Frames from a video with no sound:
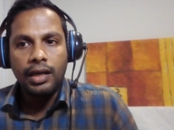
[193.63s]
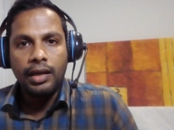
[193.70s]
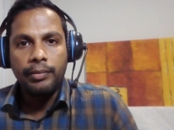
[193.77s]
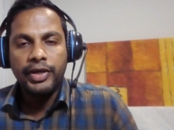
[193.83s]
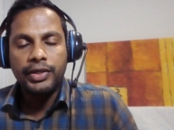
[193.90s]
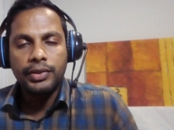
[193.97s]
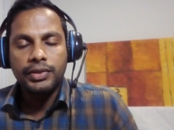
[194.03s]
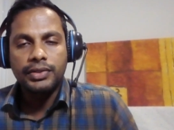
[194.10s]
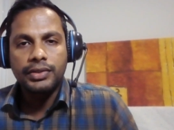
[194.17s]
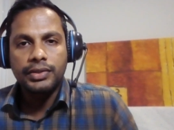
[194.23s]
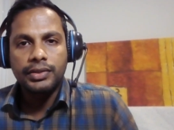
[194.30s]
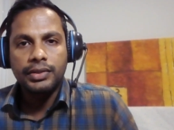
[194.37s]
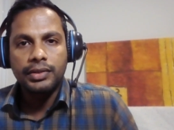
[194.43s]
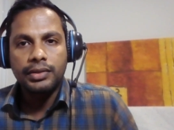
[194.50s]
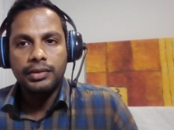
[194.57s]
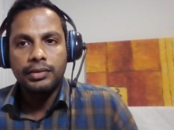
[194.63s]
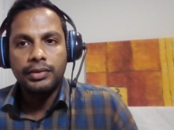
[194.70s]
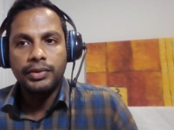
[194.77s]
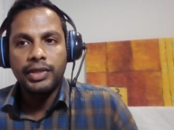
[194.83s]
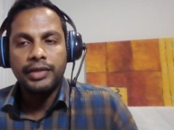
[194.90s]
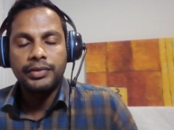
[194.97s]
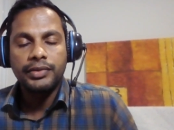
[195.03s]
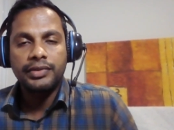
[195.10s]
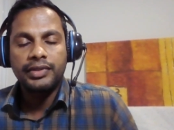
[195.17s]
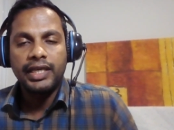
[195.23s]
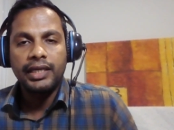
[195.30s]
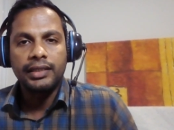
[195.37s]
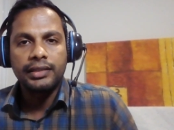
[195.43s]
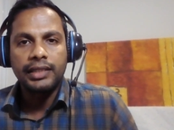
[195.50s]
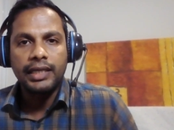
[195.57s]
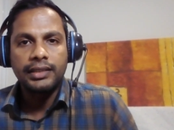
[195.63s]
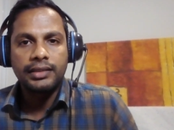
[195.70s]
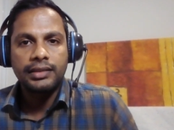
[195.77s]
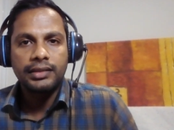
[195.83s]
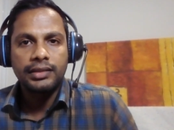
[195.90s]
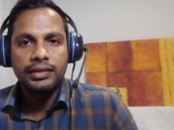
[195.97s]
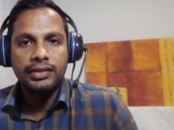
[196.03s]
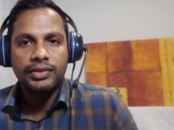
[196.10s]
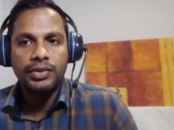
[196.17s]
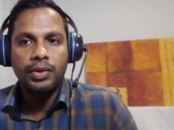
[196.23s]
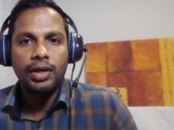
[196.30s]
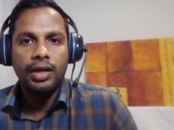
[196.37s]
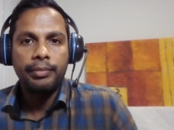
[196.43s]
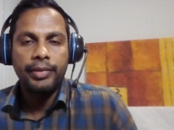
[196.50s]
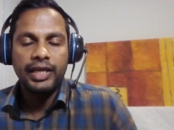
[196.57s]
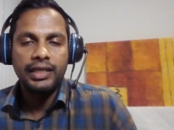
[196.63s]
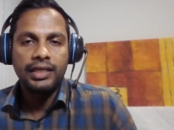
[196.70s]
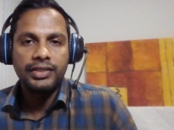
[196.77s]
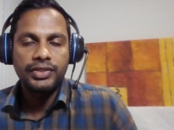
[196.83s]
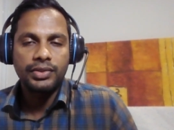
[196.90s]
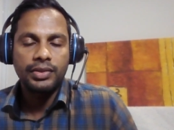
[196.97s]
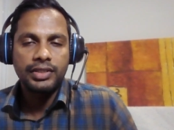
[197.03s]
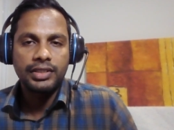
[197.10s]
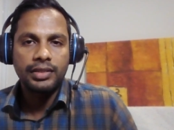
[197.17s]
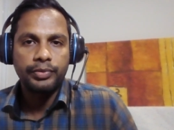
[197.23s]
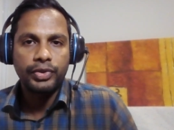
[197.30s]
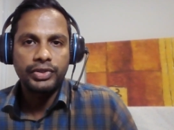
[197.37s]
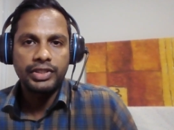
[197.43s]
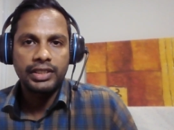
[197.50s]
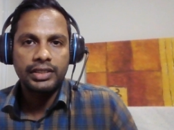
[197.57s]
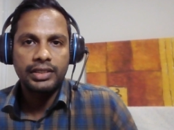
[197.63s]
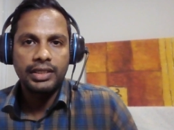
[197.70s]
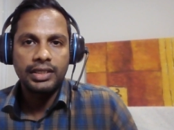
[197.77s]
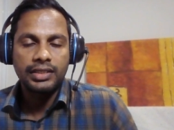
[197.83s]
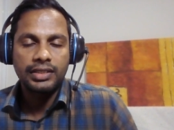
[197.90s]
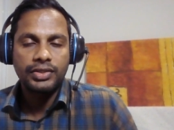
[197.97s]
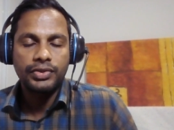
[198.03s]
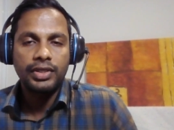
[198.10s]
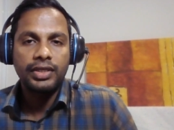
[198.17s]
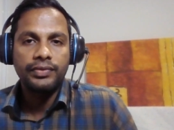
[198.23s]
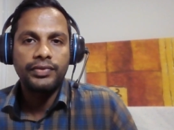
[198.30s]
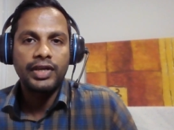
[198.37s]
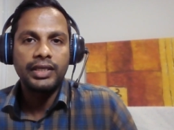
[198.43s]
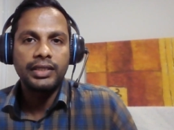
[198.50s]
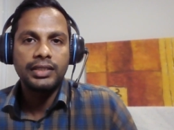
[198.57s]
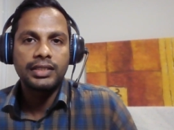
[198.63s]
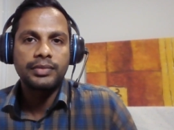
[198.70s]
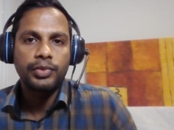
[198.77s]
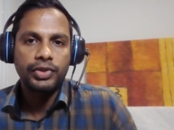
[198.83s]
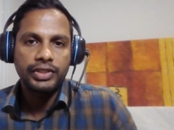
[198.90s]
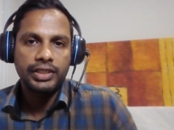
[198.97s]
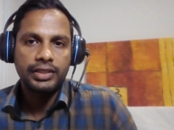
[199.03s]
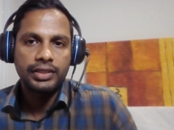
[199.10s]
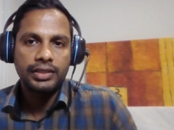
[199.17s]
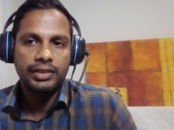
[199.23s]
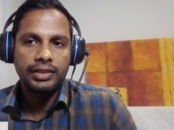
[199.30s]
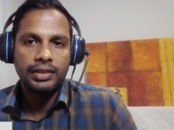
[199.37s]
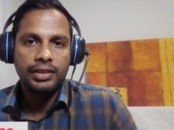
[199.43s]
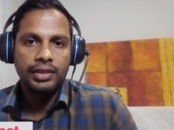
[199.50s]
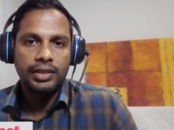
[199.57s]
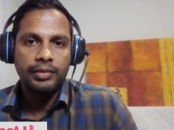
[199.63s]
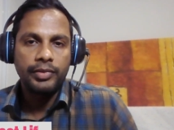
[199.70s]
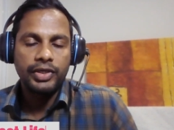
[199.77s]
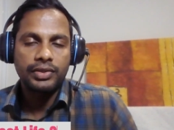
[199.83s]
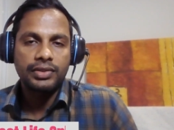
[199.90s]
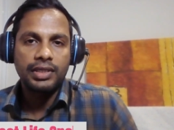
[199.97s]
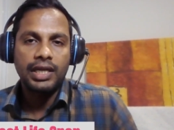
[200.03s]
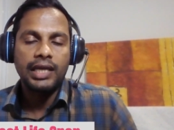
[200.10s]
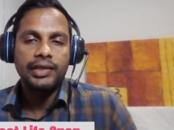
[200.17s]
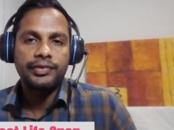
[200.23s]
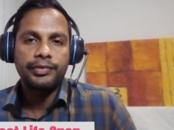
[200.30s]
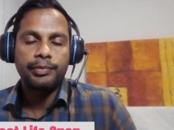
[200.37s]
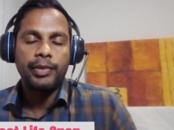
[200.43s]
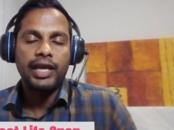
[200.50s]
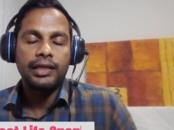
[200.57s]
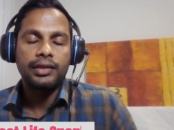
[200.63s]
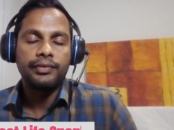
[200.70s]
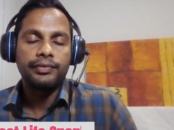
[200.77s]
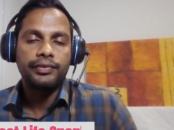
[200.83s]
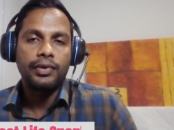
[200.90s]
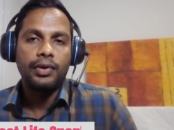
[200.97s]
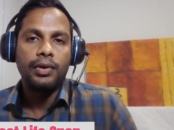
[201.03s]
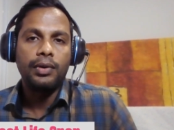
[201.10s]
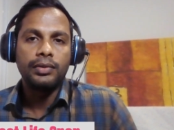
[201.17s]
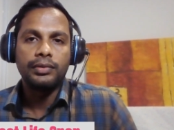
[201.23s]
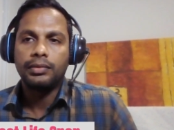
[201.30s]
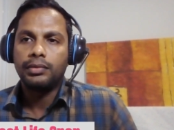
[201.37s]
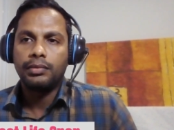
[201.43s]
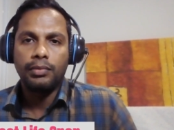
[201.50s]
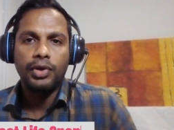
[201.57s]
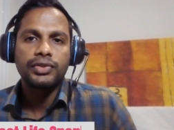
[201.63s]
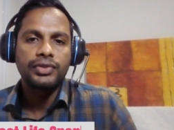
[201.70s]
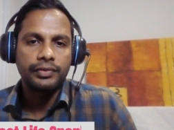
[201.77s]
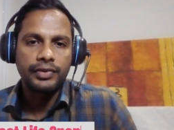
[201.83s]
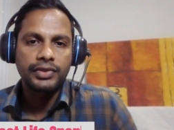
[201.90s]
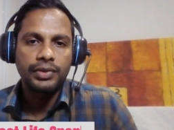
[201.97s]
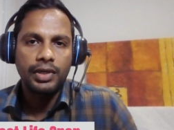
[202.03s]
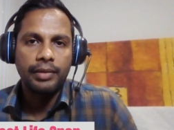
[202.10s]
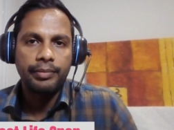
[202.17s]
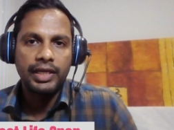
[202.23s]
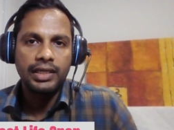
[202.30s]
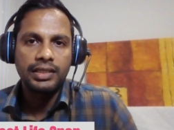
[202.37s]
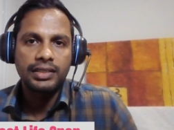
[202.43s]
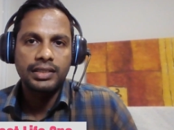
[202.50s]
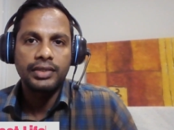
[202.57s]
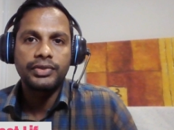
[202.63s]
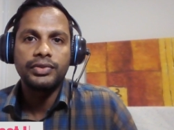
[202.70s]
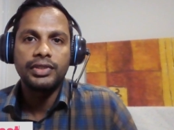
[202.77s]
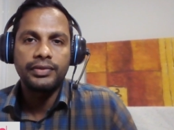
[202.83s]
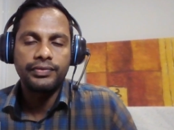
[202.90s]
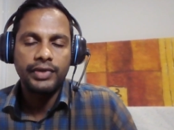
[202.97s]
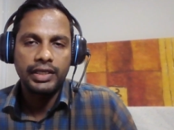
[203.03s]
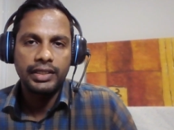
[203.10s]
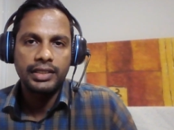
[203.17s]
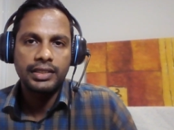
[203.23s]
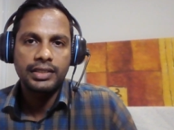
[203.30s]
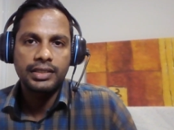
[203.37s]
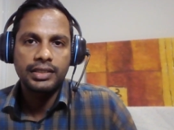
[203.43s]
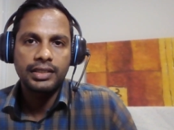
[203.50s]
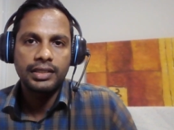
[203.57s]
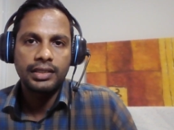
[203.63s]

Because you had to think that solar panel installation project is 25 years project. Because lifespan of all most of the solar panels are 25 years.